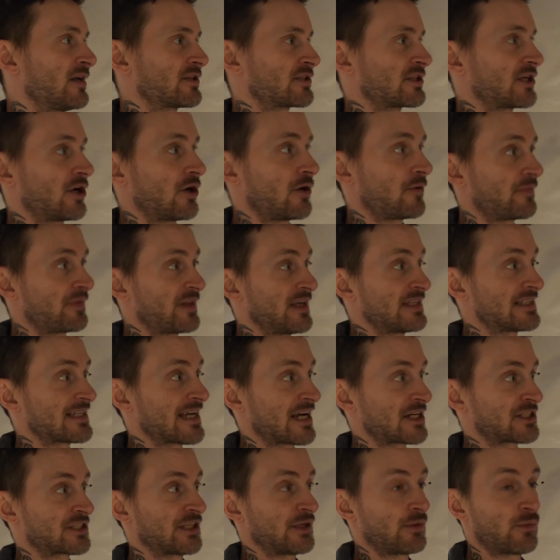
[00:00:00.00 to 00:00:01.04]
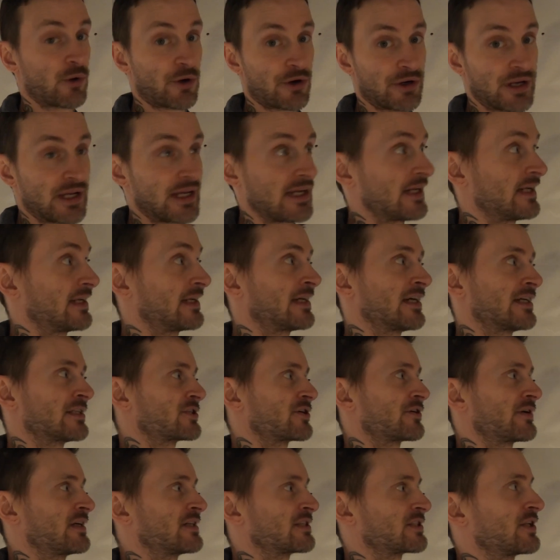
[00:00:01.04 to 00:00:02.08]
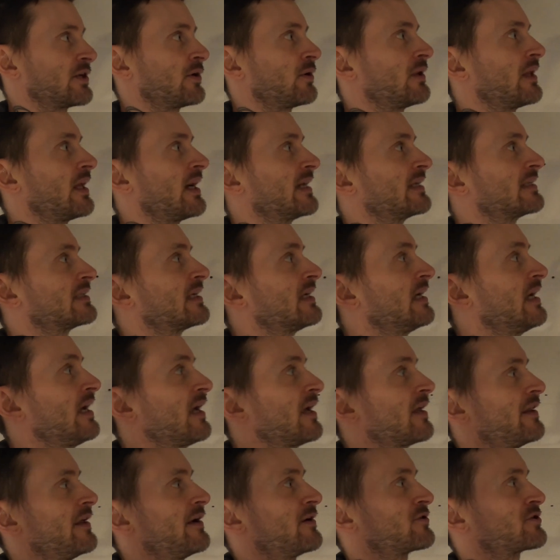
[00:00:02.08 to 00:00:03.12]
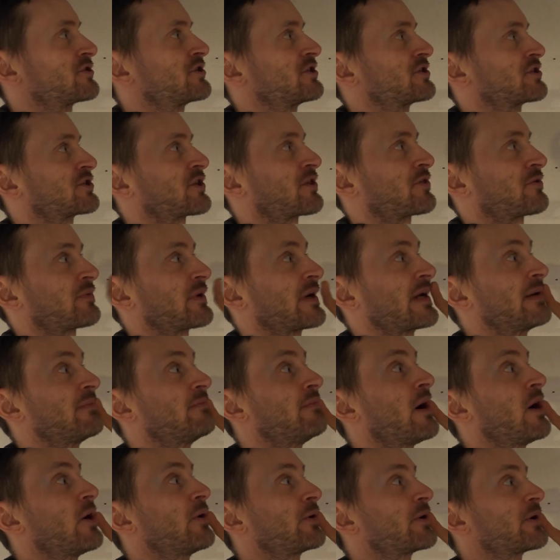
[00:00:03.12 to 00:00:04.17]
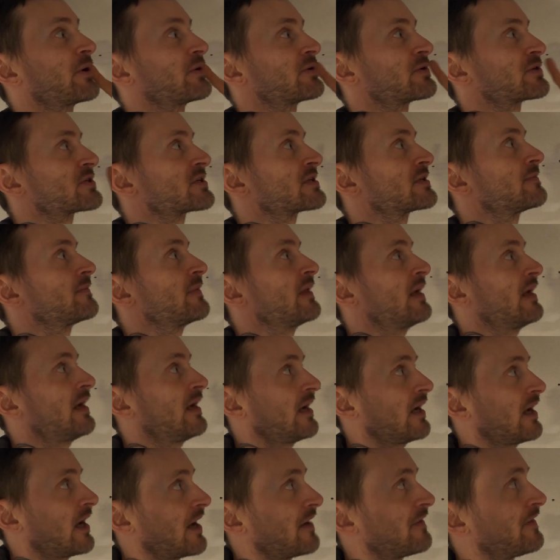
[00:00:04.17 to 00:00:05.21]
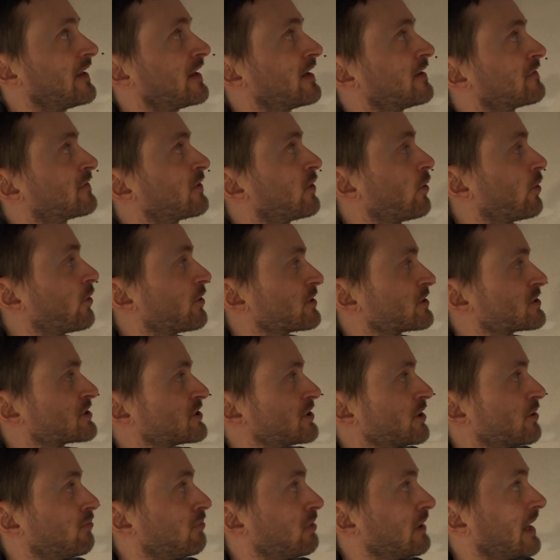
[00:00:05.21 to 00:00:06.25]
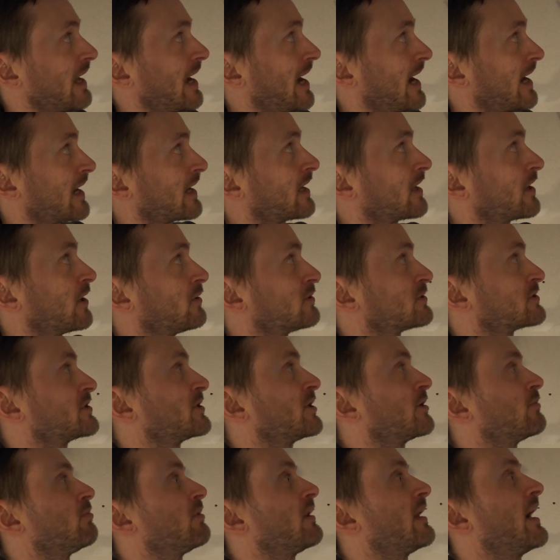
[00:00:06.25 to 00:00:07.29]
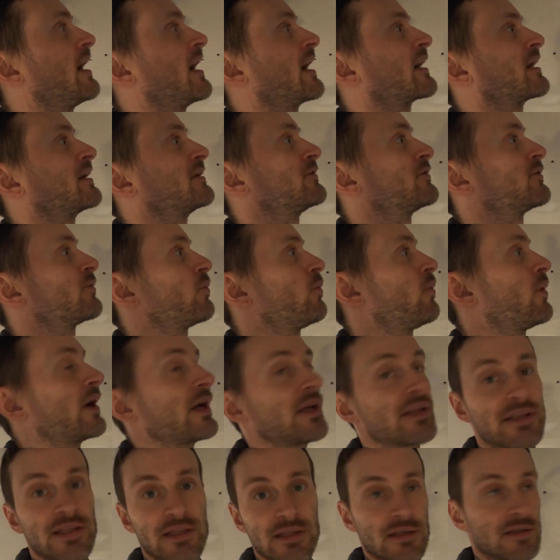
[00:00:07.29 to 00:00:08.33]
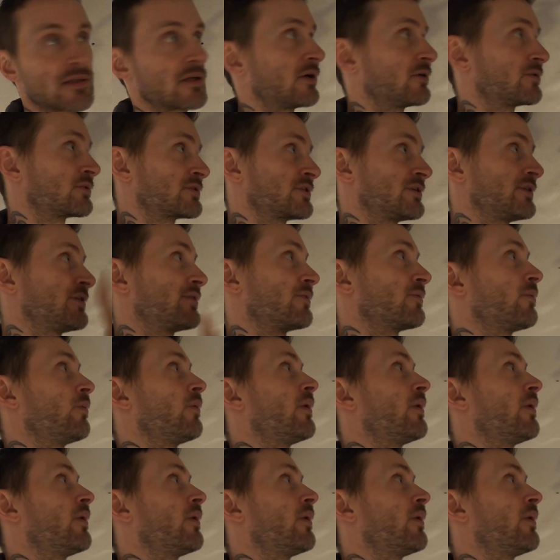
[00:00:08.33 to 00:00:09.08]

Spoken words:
So these actually weren't needed because there is no light. There's just 3 motors, and then of course your black goes to your black and your white goes to your